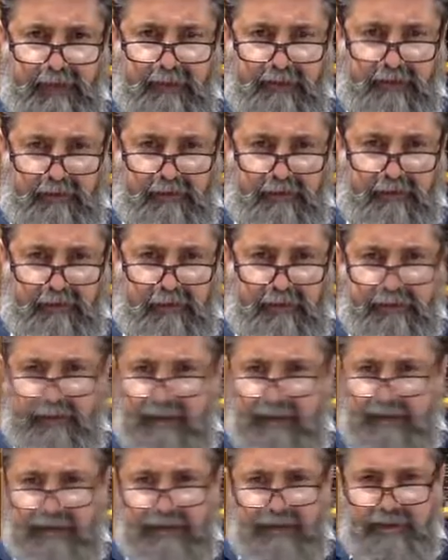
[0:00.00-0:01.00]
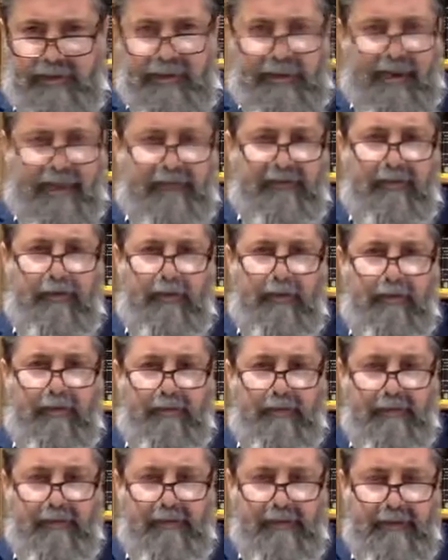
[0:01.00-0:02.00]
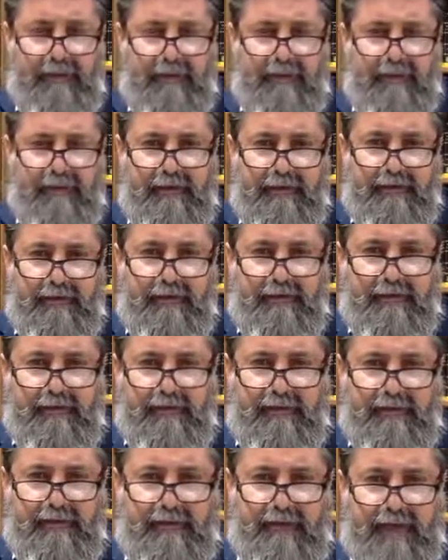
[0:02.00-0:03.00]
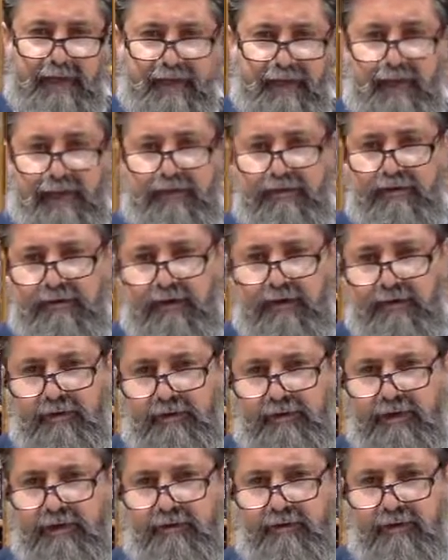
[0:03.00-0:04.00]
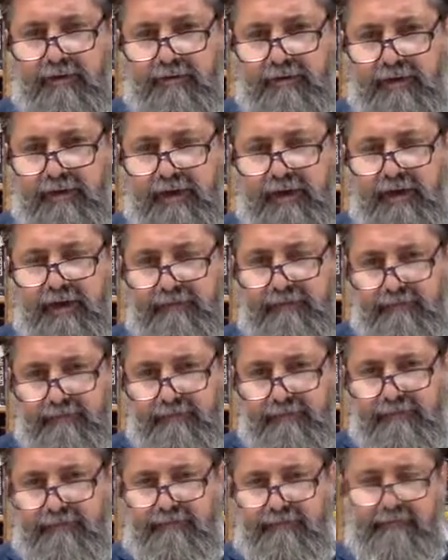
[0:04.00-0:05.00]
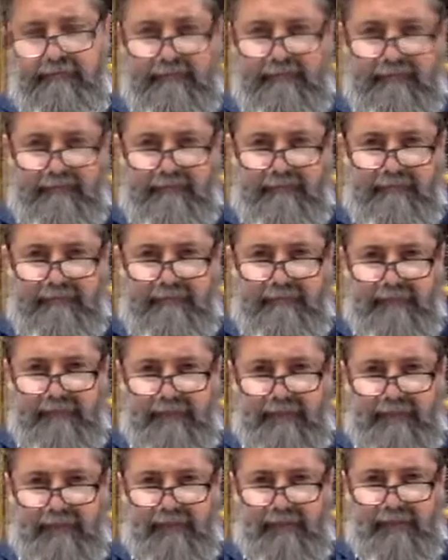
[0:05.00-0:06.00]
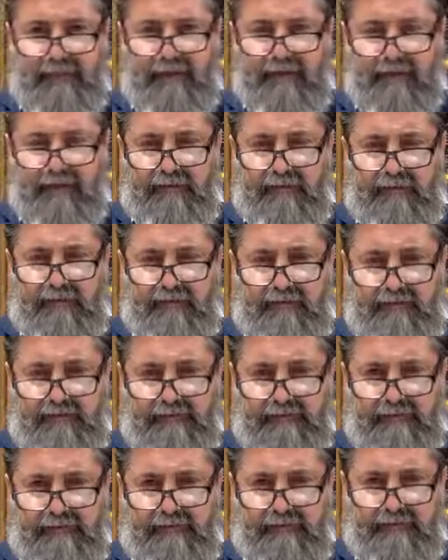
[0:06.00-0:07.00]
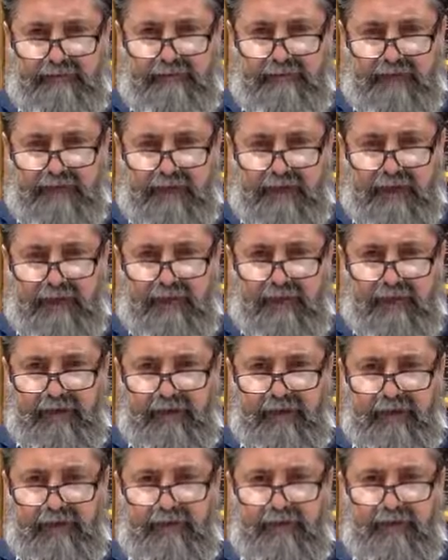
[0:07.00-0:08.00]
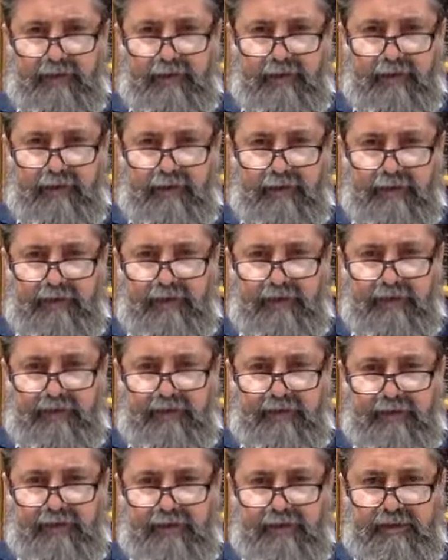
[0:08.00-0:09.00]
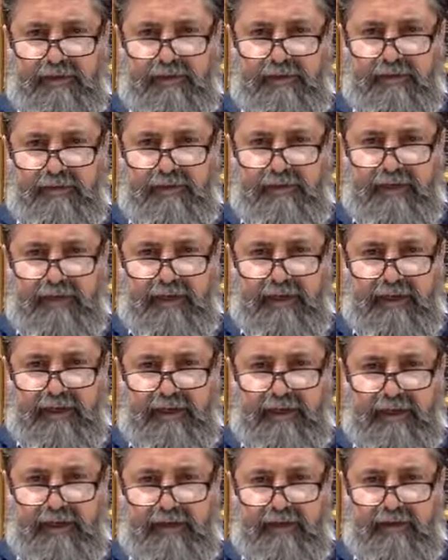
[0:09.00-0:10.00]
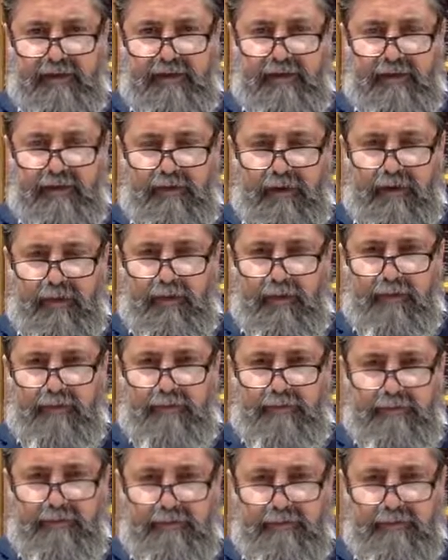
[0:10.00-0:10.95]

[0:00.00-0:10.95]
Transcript: The Torah says she didn't have a womb. But HaKadosh Baruch said to Abraham, is that a problem? I created this whole world and every person, everything. I cannot create a one womb.